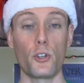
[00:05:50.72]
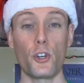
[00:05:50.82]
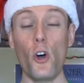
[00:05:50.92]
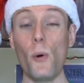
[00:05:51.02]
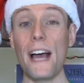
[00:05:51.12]
The
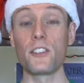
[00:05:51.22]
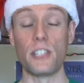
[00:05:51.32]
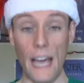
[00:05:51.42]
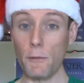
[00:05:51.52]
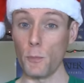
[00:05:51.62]
show has
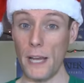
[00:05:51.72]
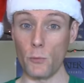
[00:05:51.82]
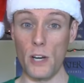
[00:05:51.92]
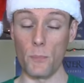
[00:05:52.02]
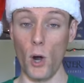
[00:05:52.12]
never
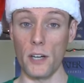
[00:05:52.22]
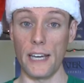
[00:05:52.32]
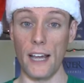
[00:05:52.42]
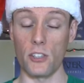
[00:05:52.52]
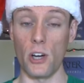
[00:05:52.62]
been
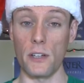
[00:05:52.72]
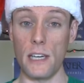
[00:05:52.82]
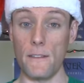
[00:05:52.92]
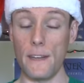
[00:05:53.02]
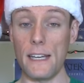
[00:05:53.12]
rebroadcast on
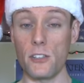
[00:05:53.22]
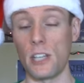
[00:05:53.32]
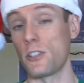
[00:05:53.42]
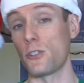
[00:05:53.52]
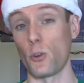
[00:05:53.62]
TV
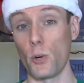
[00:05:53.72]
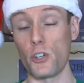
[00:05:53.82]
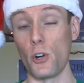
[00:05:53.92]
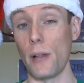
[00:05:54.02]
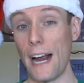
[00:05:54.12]
since its
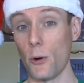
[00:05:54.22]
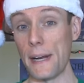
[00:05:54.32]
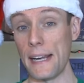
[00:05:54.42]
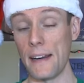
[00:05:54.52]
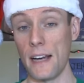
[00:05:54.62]
original
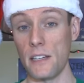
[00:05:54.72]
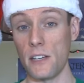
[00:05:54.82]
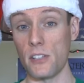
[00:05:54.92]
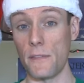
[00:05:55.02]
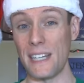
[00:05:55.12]
airing in
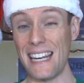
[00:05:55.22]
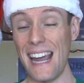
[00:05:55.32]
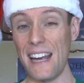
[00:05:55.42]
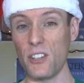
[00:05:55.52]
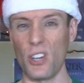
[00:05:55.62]

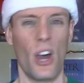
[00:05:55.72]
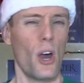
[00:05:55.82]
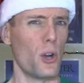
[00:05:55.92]
1978,